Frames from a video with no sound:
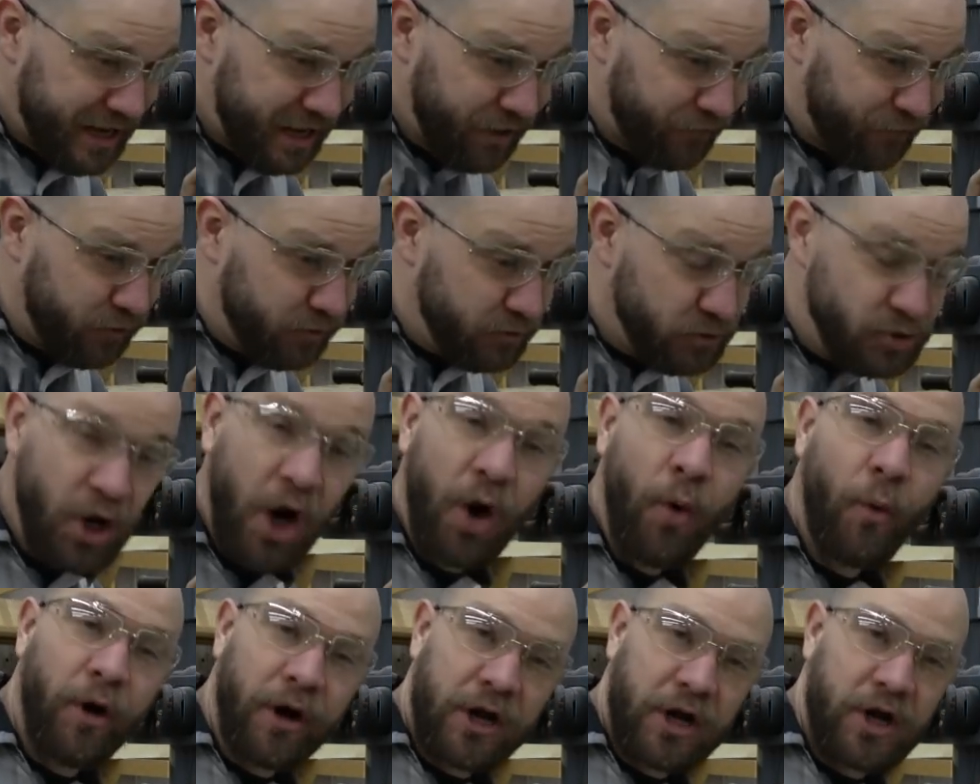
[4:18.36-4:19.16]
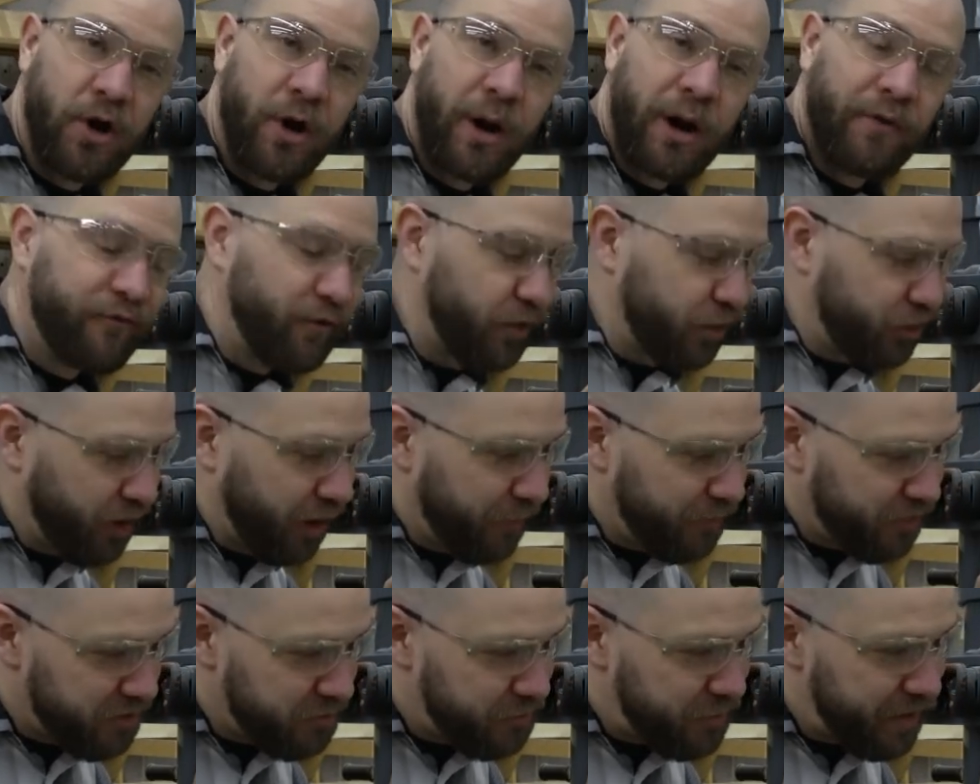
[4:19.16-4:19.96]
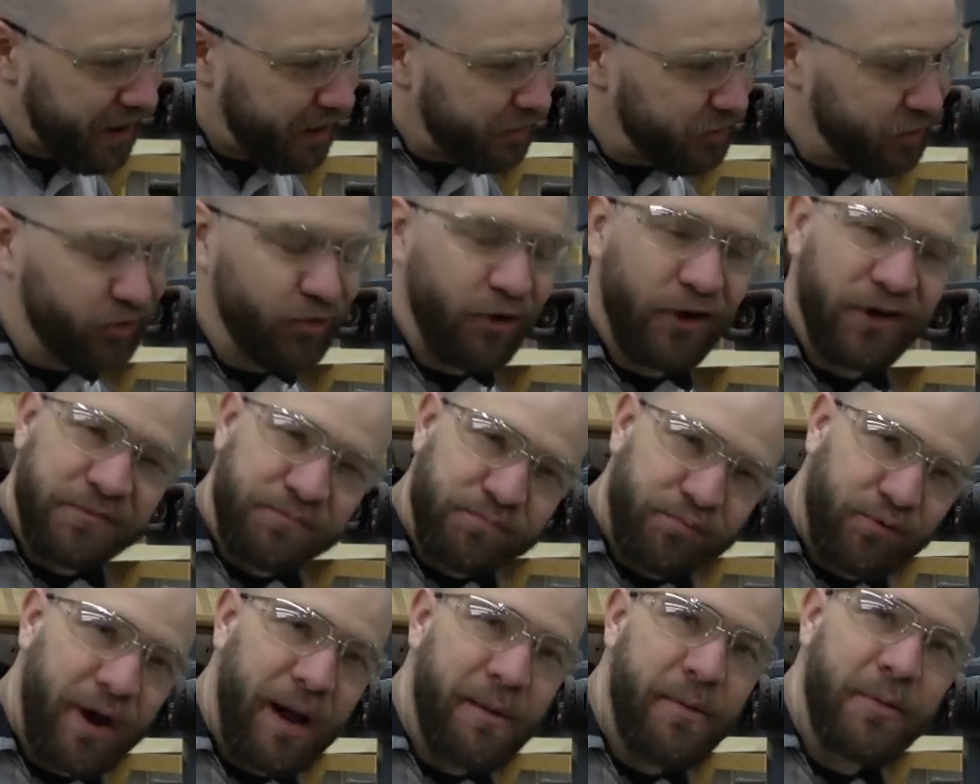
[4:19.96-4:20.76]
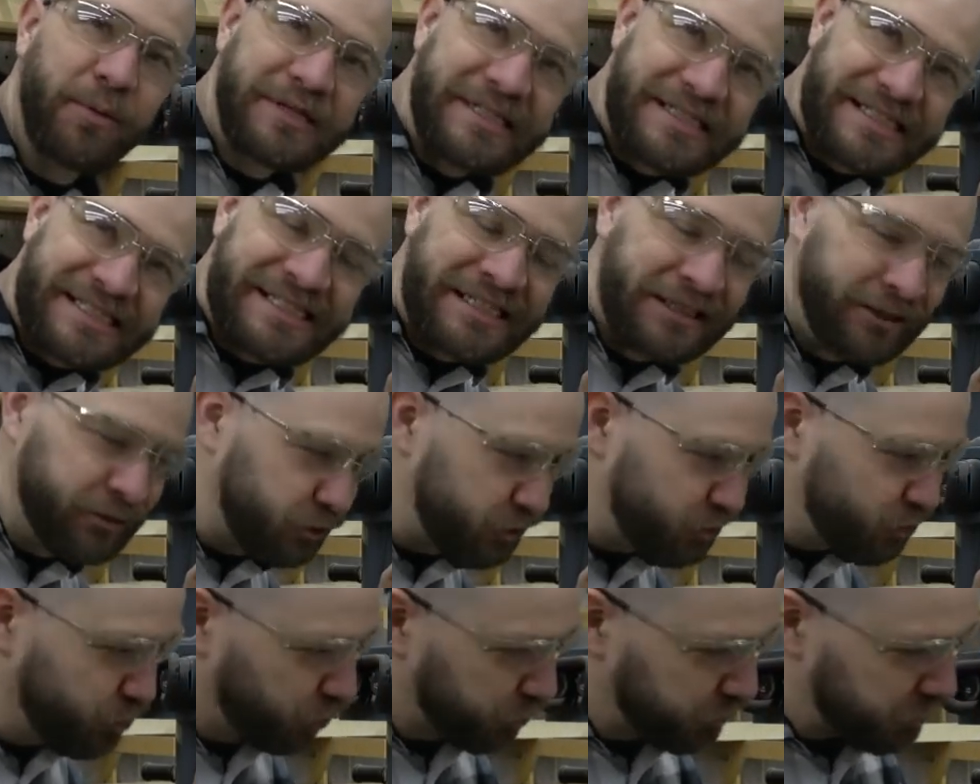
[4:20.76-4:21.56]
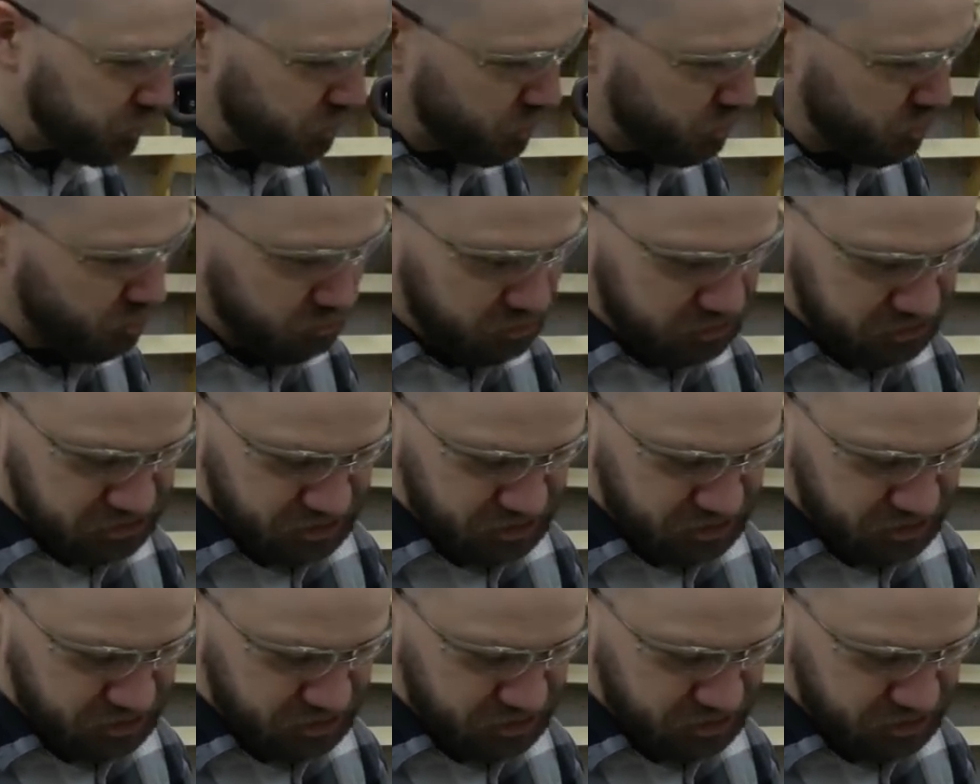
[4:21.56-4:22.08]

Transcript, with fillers: If you don't want to cut off a thumb, the bandsaw is probably still the tool to use.